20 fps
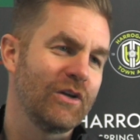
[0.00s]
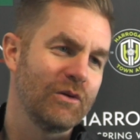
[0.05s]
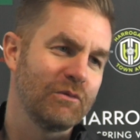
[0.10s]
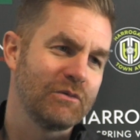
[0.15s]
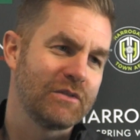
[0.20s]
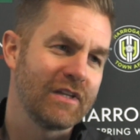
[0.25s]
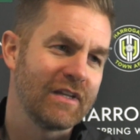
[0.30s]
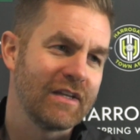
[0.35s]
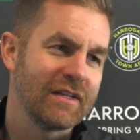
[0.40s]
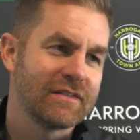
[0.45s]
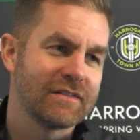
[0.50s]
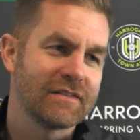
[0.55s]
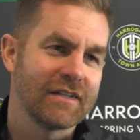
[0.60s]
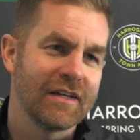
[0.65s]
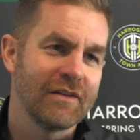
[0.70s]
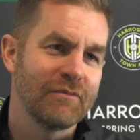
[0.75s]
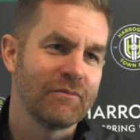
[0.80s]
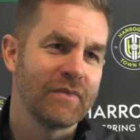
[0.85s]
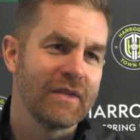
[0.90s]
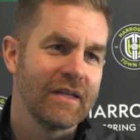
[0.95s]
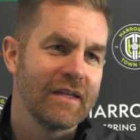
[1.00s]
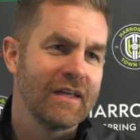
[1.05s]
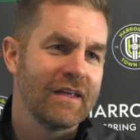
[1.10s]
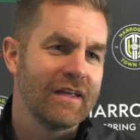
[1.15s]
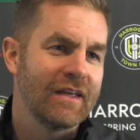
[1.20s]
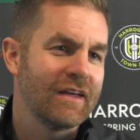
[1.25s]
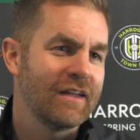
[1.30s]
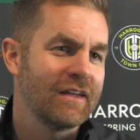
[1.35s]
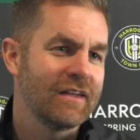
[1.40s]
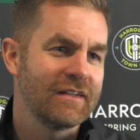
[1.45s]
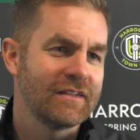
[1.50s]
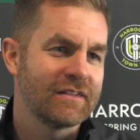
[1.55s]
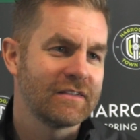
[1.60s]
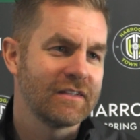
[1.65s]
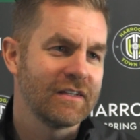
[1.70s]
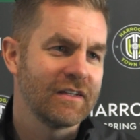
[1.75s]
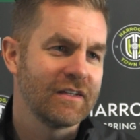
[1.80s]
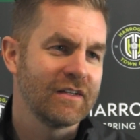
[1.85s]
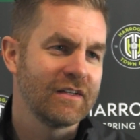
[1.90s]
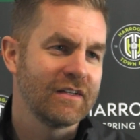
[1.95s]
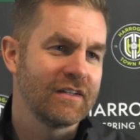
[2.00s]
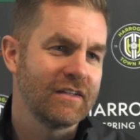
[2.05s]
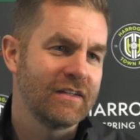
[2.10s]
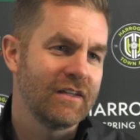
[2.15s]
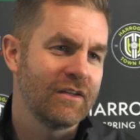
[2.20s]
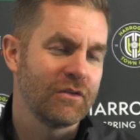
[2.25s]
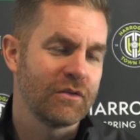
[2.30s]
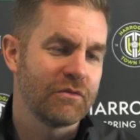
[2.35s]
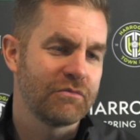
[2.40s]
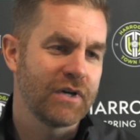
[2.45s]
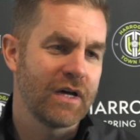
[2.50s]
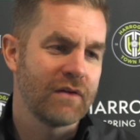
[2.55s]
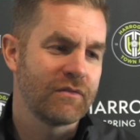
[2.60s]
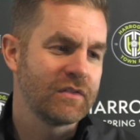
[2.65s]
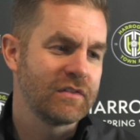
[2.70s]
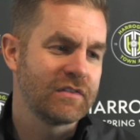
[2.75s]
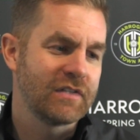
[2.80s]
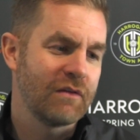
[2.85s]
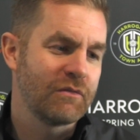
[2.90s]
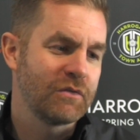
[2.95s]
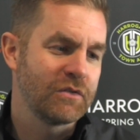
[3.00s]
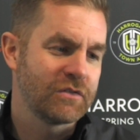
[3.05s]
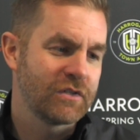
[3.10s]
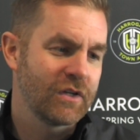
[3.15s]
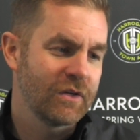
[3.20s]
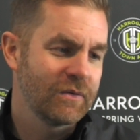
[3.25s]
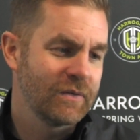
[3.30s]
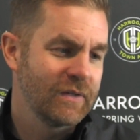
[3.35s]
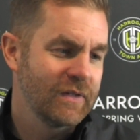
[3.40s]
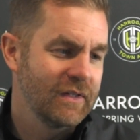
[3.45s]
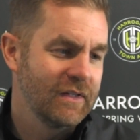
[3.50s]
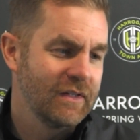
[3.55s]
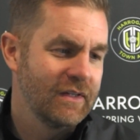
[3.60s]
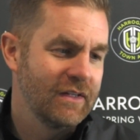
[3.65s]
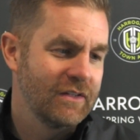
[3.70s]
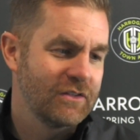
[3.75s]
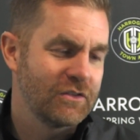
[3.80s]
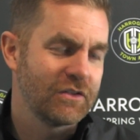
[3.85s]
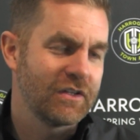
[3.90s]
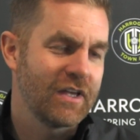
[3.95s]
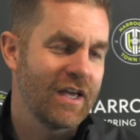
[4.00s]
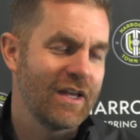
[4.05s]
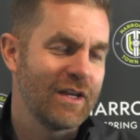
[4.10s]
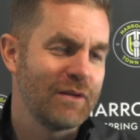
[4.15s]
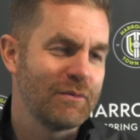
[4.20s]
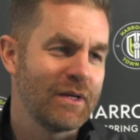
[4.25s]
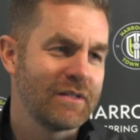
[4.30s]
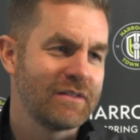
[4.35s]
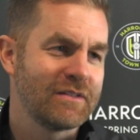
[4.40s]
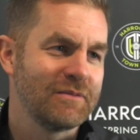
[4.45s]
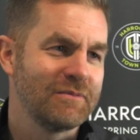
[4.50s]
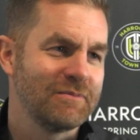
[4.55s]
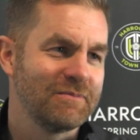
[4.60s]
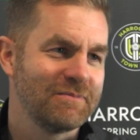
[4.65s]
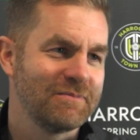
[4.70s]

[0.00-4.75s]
up to this, and it's you know, the 5 and 7, so it doesn't get any better.